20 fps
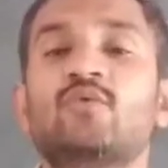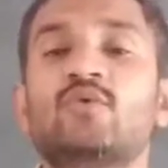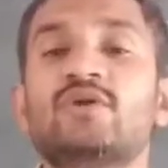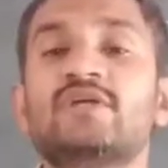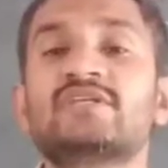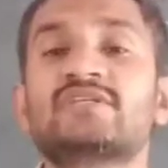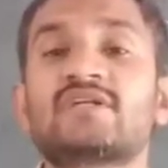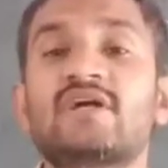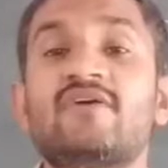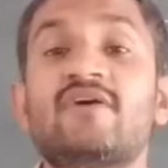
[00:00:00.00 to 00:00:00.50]
Who
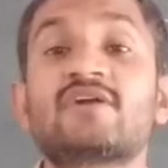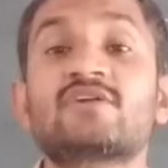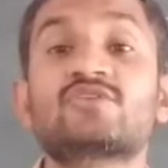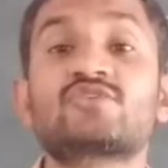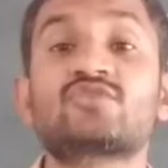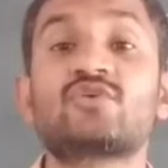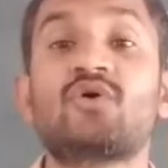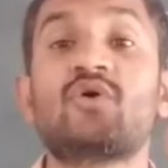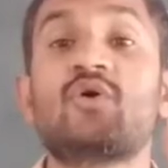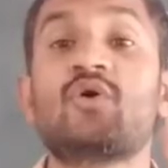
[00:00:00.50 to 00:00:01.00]
discovered?
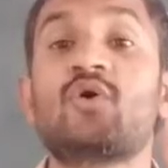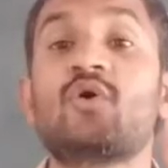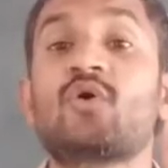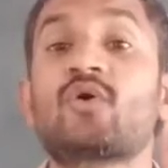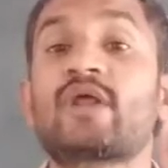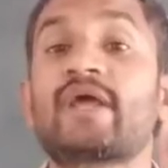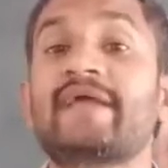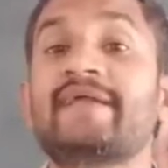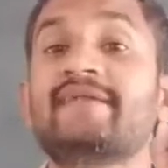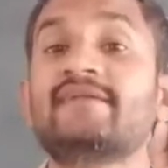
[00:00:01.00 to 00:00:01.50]

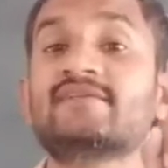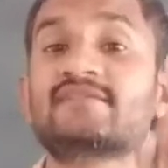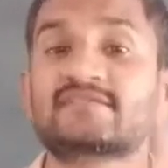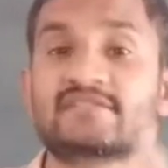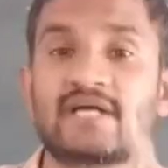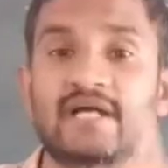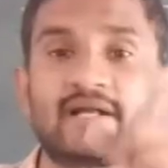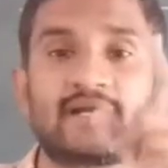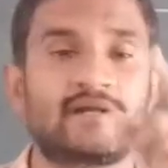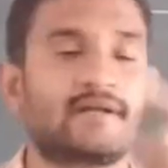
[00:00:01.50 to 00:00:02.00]

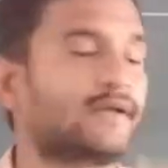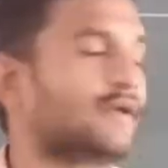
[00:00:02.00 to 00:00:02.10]
Sorensen.